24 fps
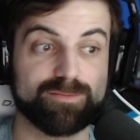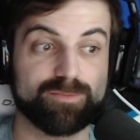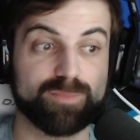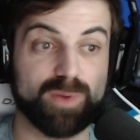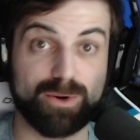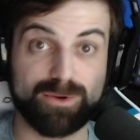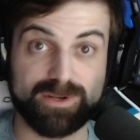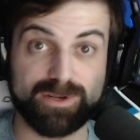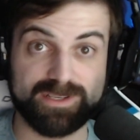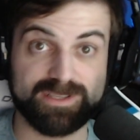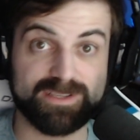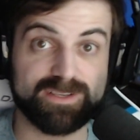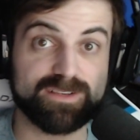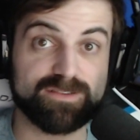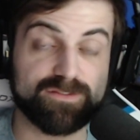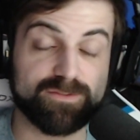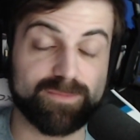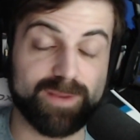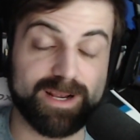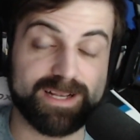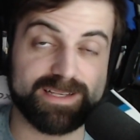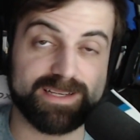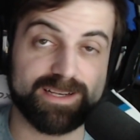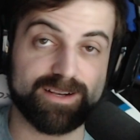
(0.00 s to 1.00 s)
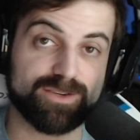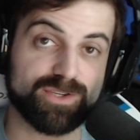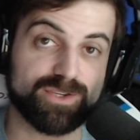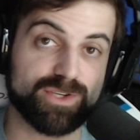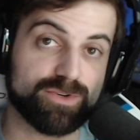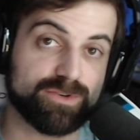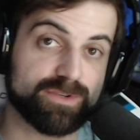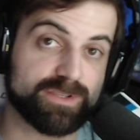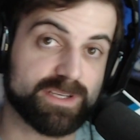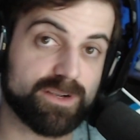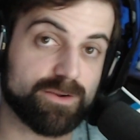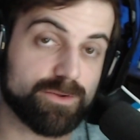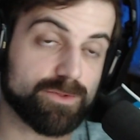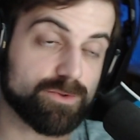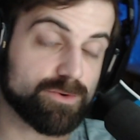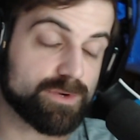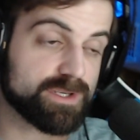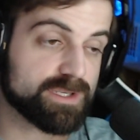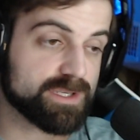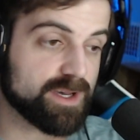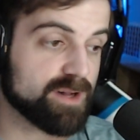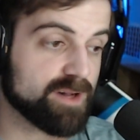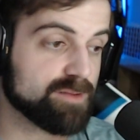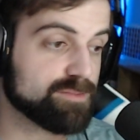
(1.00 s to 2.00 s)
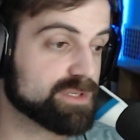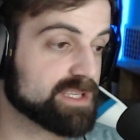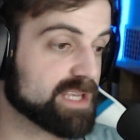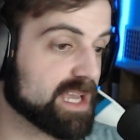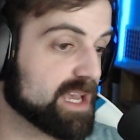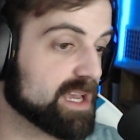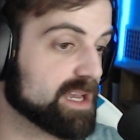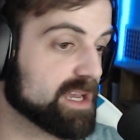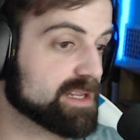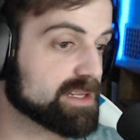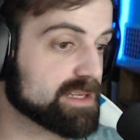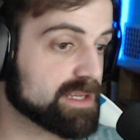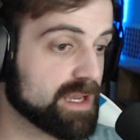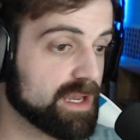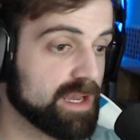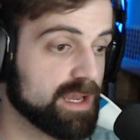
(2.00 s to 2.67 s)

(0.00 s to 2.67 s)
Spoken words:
bonuses for my tier 2 and tier 3 subs, and